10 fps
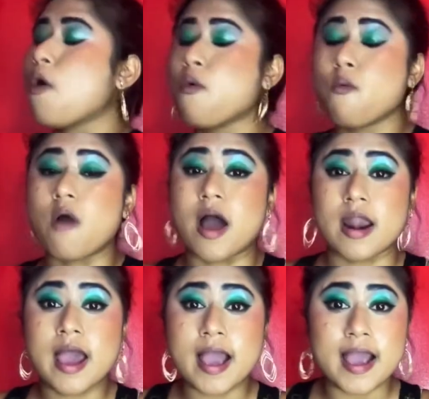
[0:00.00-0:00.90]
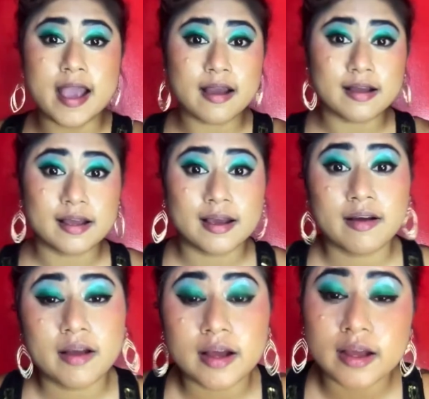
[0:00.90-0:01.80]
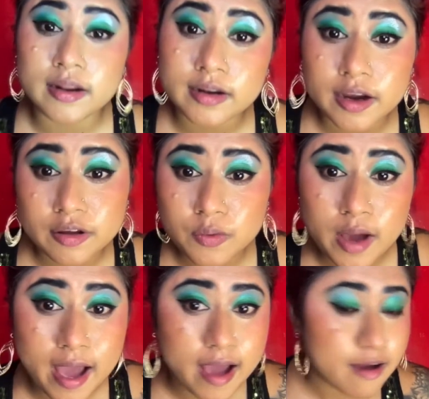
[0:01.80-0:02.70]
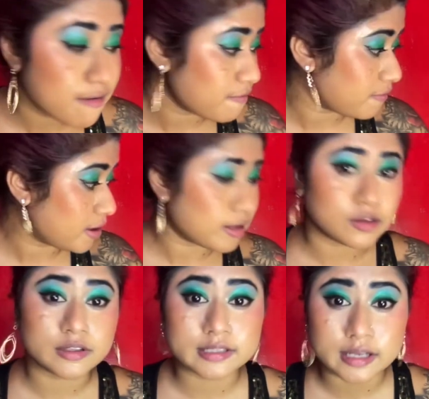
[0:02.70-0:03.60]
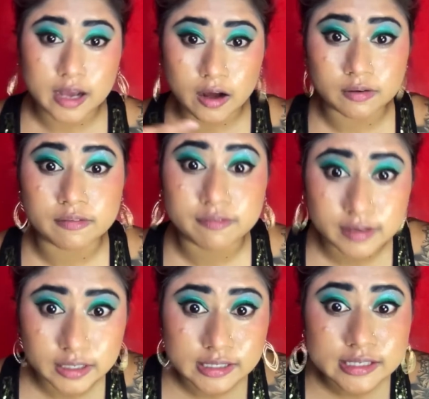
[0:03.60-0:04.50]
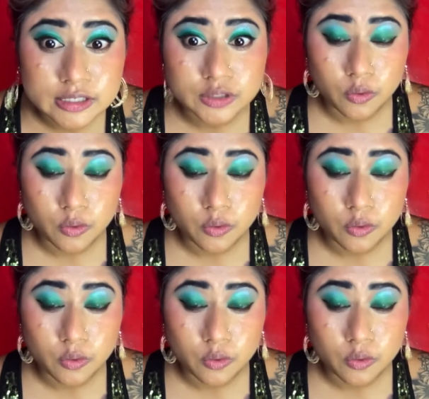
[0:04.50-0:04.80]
Voila! And there you have it. You see how the face is so